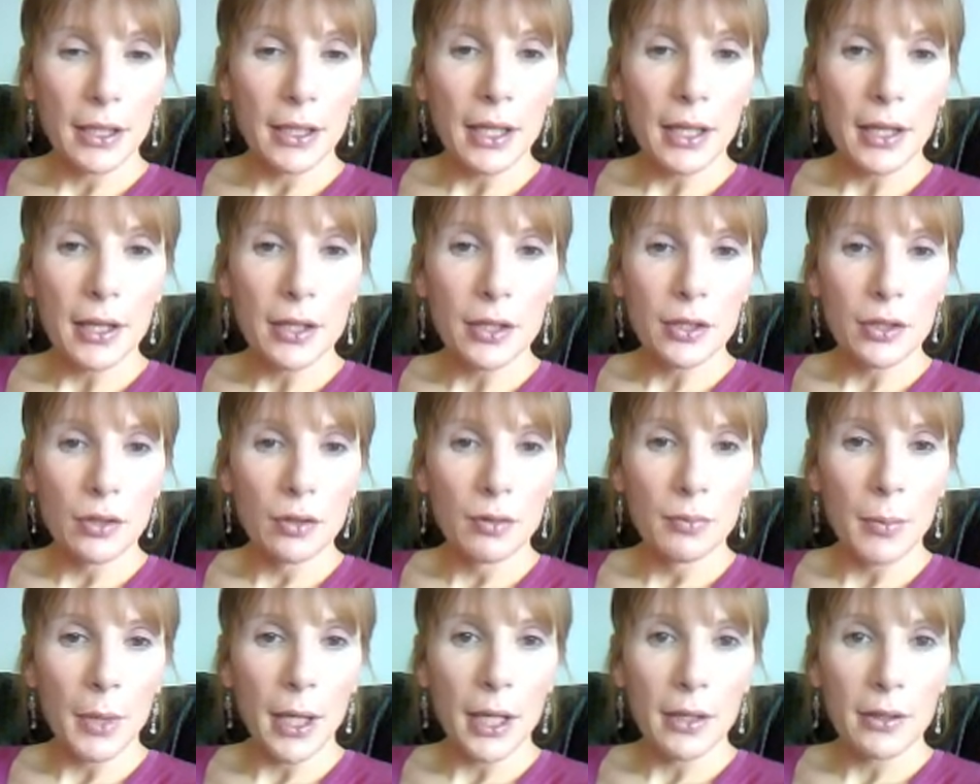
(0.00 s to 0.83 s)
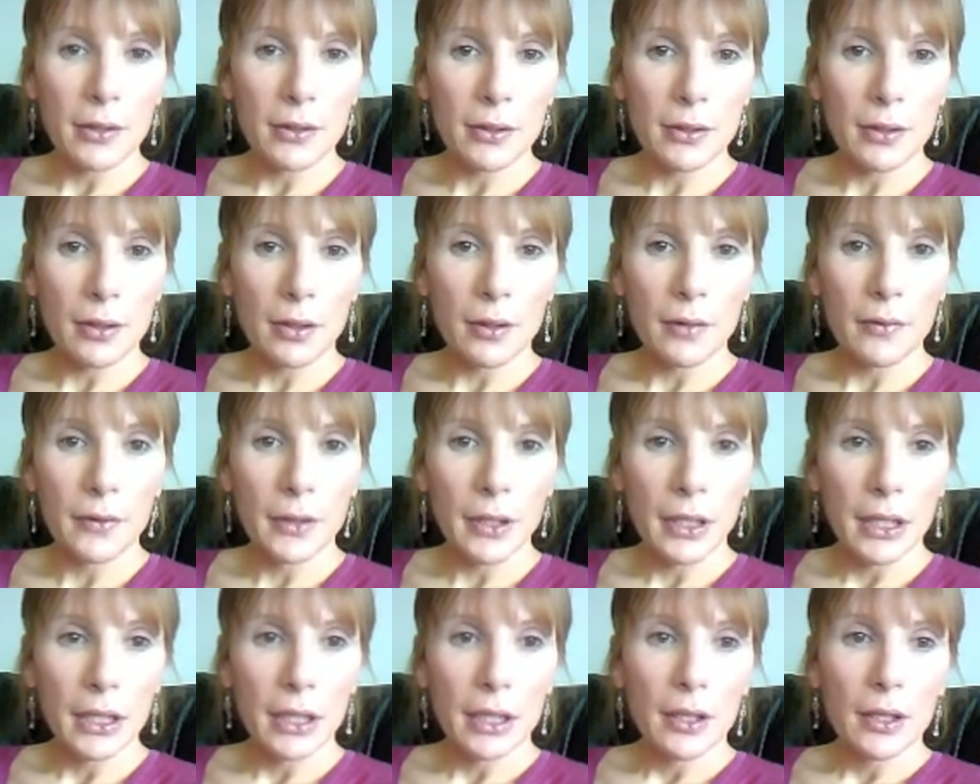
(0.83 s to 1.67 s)
although I had scheduled a
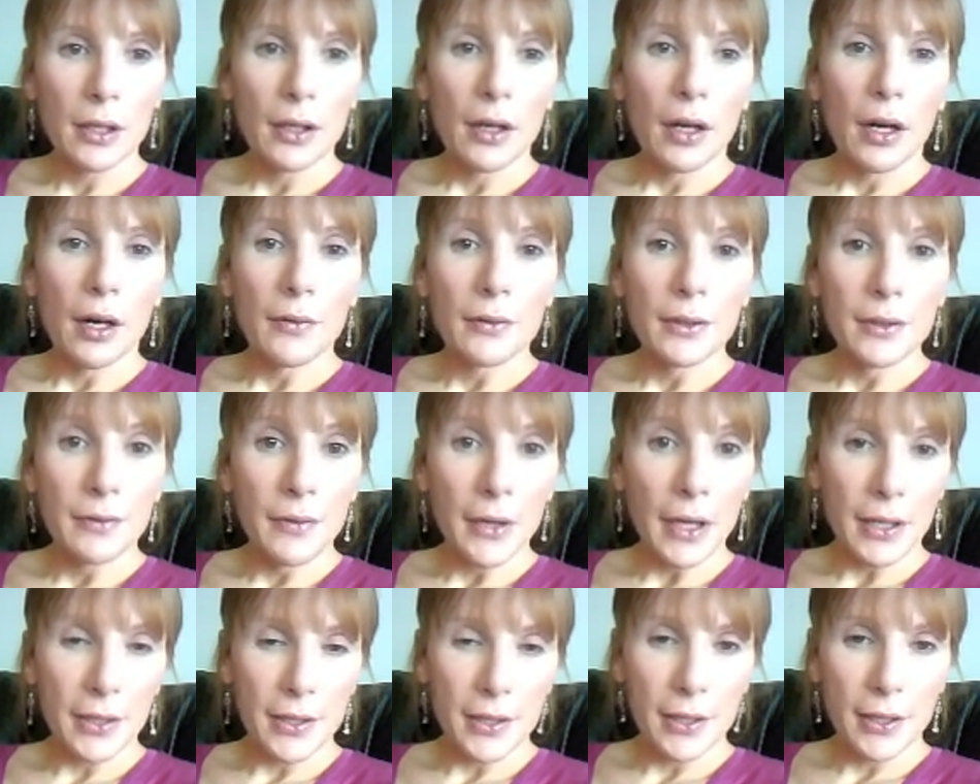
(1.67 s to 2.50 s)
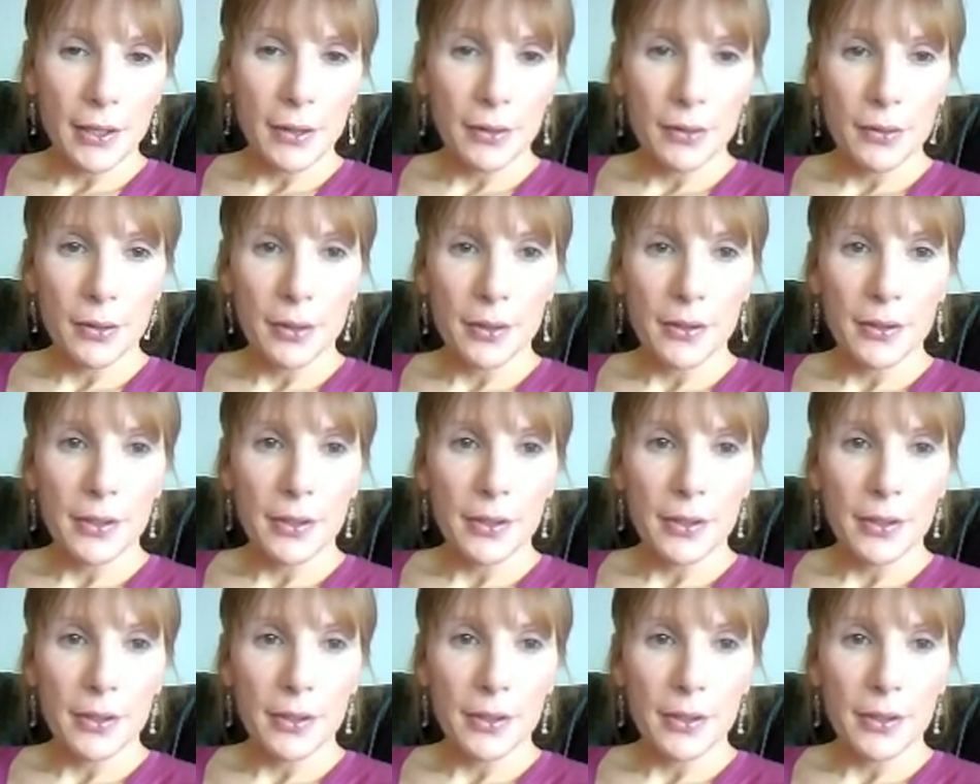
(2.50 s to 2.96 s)
BA for September,